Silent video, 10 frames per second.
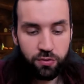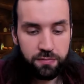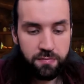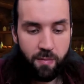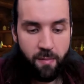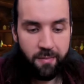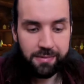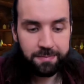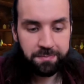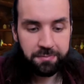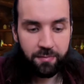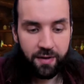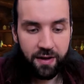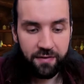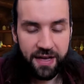to,
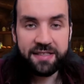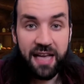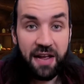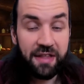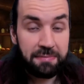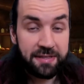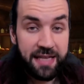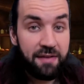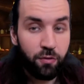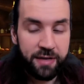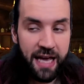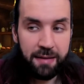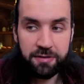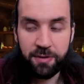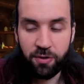they say they abstain from
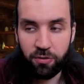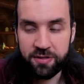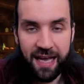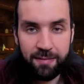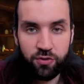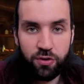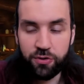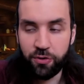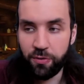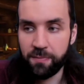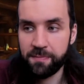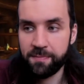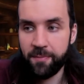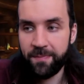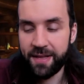games because games ruin you.
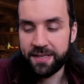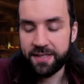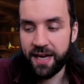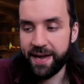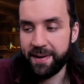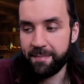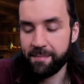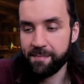Say